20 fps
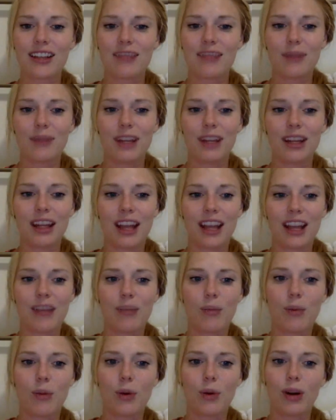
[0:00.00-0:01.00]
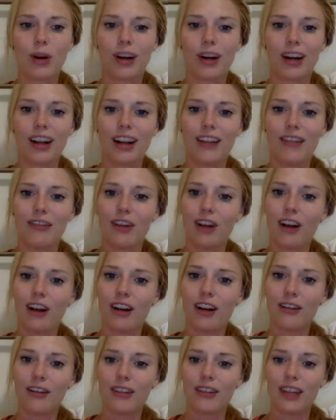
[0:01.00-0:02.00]
being like more
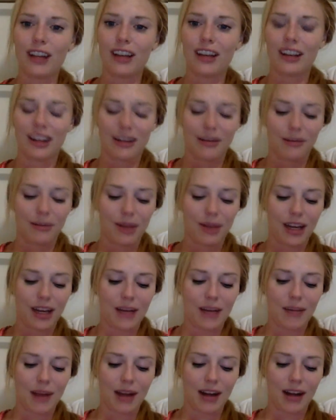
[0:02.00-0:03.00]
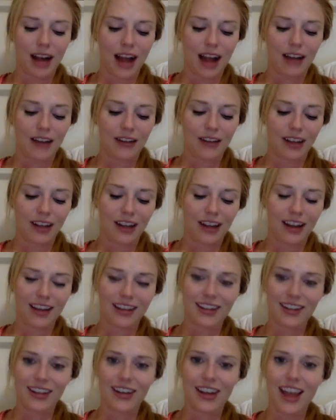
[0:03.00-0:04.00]
involved and being a better advocate
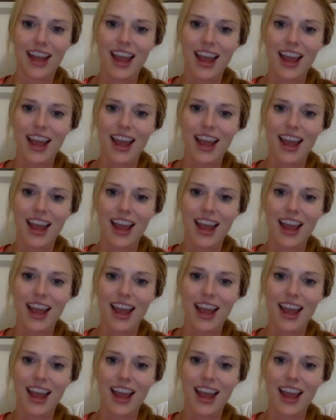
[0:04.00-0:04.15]
so